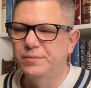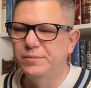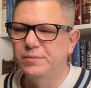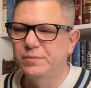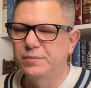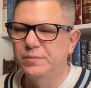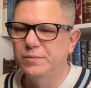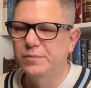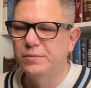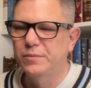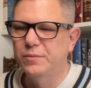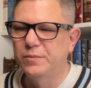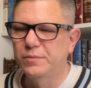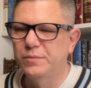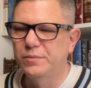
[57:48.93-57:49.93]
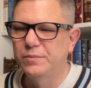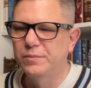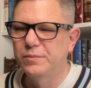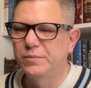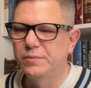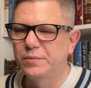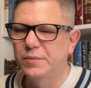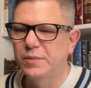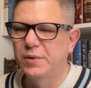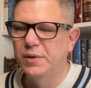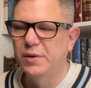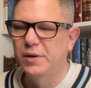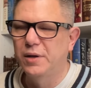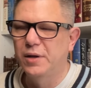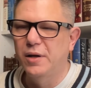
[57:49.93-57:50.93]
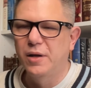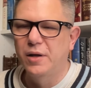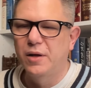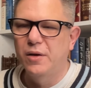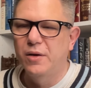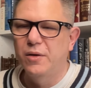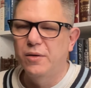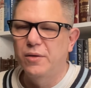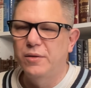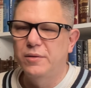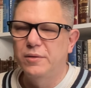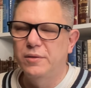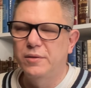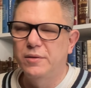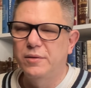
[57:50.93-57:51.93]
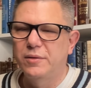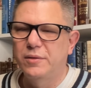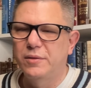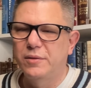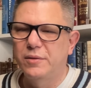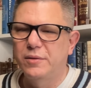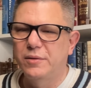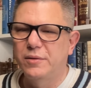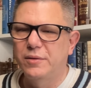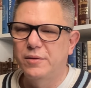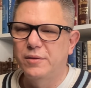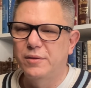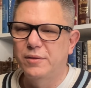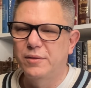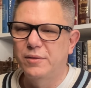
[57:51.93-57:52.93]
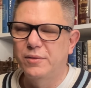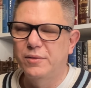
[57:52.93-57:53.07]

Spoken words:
Nothing is said.